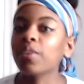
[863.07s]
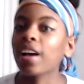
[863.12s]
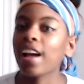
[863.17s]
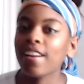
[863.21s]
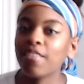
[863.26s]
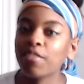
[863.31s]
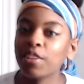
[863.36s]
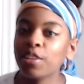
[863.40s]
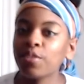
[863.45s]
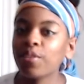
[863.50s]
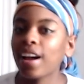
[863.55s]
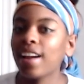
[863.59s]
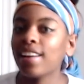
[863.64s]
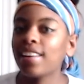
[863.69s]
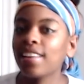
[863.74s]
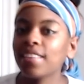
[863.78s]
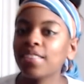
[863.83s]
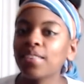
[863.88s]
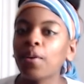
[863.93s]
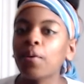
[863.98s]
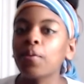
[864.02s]

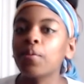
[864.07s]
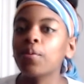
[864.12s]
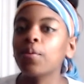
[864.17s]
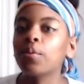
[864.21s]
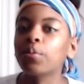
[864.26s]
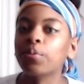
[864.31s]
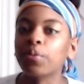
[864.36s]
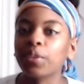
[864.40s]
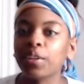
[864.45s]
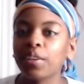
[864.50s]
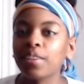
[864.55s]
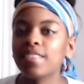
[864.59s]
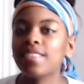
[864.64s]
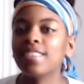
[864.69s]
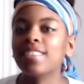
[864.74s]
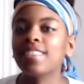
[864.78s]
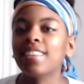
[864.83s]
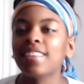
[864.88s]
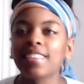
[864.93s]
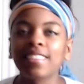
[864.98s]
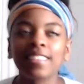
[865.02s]
rewriting the whole
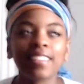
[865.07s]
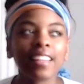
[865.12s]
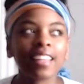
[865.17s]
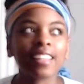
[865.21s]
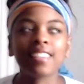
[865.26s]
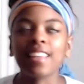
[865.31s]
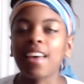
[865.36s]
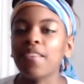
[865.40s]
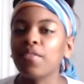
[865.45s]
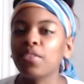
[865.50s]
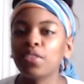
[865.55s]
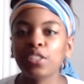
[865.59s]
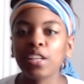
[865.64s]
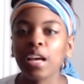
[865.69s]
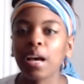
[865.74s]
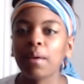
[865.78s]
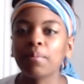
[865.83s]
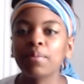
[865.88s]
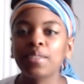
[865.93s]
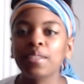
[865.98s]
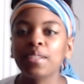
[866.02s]
first, like, 7
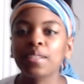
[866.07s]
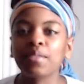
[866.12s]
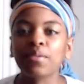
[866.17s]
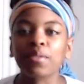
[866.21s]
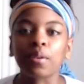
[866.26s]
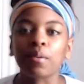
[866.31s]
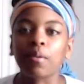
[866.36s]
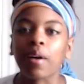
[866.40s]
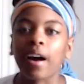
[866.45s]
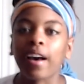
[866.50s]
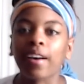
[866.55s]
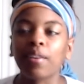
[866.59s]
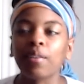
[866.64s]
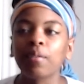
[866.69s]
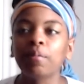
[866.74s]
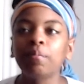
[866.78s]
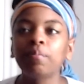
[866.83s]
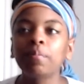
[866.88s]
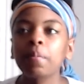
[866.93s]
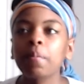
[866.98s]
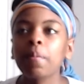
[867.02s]
chapters for a while.
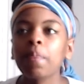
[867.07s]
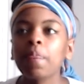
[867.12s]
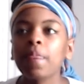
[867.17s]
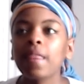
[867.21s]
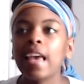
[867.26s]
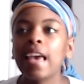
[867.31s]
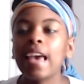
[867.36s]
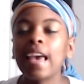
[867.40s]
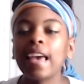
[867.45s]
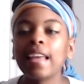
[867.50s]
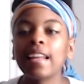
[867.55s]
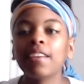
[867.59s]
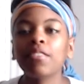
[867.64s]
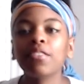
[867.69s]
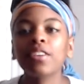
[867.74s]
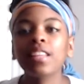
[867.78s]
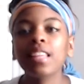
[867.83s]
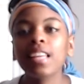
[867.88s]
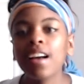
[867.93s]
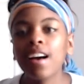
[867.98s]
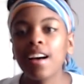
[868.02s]
And I
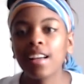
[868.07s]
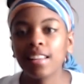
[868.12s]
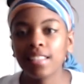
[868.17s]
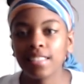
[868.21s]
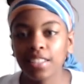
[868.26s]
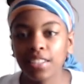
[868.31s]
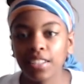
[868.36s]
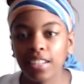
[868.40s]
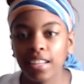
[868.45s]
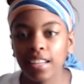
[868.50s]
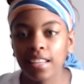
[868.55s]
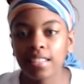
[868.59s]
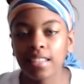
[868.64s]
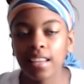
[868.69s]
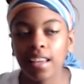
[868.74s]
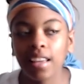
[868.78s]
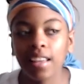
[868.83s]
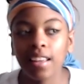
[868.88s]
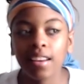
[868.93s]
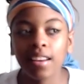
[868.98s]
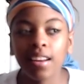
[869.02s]
really got serious
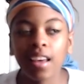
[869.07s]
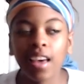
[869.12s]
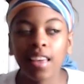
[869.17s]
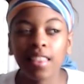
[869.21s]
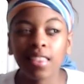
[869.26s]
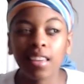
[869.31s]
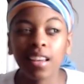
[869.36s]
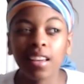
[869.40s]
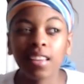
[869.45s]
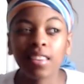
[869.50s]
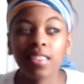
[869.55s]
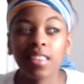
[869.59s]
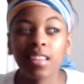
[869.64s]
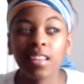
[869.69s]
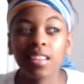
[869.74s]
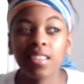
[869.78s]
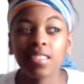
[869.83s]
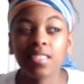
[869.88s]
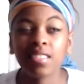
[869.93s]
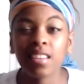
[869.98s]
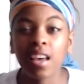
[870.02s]
in, I think,
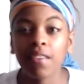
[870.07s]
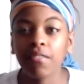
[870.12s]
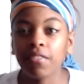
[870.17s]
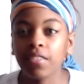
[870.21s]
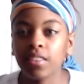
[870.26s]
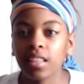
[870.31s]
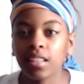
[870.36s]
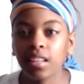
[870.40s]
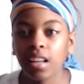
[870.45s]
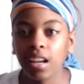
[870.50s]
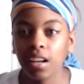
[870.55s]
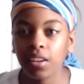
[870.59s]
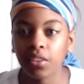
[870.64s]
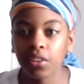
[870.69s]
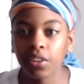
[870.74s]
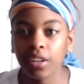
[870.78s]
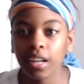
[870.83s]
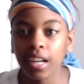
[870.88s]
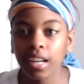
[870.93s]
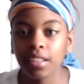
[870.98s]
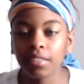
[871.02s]
the 7th and 8th
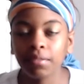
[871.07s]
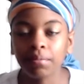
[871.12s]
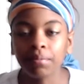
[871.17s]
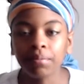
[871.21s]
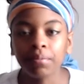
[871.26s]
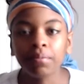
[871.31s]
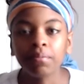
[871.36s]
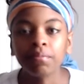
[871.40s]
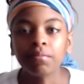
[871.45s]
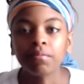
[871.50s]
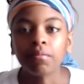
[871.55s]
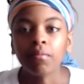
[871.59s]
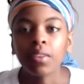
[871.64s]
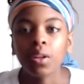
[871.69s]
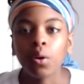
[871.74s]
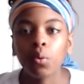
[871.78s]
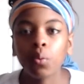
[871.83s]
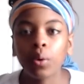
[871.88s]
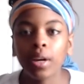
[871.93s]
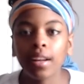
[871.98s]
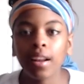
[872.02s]
grade
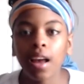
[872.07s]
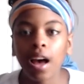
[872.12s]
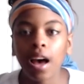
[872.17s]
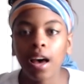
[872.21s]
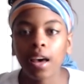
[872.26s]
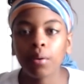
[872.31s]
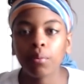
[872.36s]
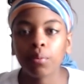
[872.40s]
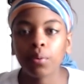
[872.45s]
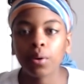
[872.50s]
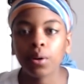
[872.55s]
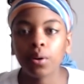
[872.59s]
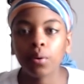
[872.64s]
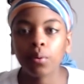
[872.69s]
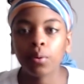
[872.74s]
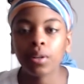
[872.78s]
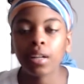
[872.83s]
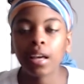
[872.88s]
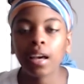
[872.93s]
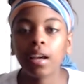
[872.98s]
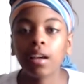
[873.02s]
when
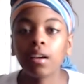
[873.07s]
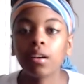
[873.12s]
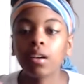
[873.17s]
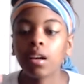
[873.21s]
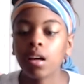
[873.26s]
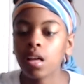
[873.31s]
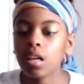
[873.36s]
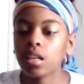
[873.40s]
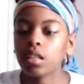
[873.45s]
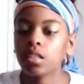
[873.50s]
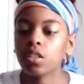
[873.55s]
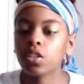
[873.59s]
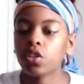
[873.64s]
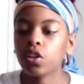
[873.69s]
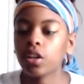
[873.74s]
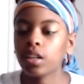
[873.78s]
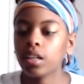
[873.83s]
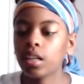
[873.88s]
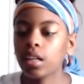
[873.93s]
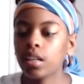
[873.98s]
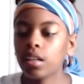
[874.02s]
I
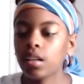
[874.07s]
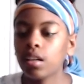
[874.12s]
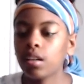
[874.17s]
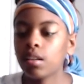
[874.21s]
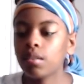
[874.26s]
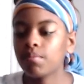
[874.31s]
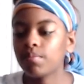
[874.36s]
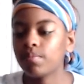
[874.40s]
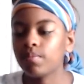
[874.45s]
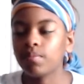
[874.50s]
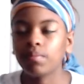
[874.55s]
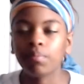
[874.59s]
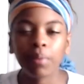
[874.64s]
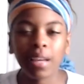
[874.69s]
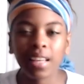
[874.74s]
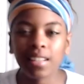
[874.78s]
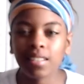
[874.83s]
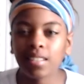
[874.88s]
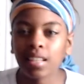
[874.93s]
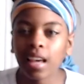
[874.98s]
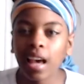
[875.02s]
started
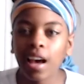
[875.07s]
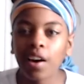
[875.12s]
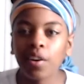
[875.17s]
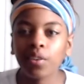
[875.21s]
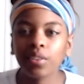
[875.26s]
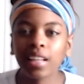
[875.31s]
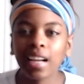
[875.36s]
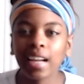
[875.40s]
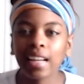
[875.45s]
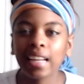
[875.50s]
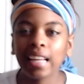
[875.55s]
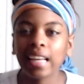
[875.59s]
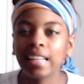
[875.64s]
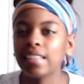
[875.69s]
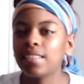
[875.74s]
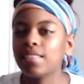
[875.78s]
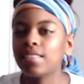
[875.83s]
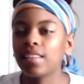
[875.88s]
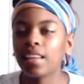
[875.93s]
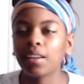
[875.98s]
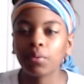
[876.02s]
basic outlining. I
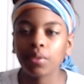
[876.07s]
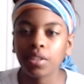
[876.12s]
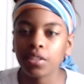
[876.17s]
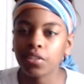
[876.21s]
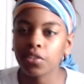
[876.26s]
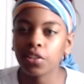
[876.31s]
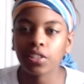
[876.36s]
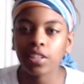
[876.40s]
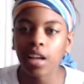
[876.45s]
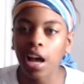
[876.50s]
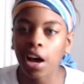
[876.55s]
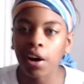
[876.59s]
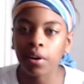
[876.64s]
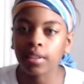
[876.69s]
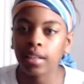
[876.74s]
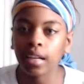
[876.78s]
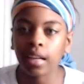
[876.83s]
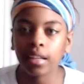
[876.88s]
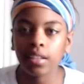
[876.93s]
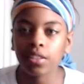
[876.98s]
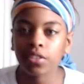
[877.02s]
didn't, like, research
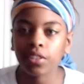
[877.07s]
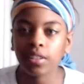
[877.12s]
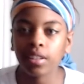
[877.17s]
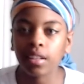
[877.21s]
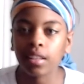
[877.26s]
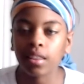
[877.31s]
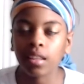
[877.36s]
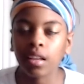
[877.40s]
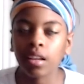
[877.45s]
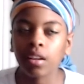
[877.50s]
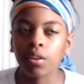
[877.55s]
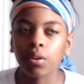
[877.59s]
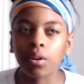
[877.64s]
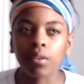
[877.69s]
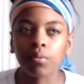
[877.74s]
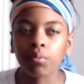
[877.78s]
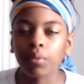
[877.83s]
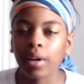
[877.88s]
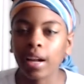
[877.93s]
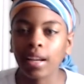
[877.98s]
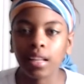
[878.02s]
outlines or anything or
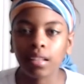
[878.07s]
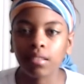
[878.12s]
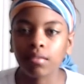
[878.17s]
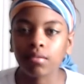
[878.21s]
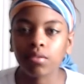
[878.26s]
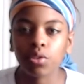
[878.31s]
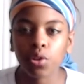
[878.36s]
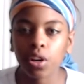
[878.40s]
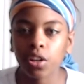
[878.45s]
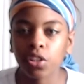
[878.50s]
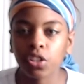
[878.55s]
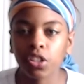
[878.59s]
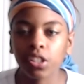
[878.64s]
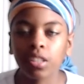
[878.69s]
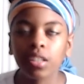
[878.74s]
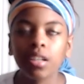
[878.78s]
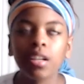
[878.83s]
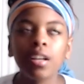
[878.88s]
writing structure,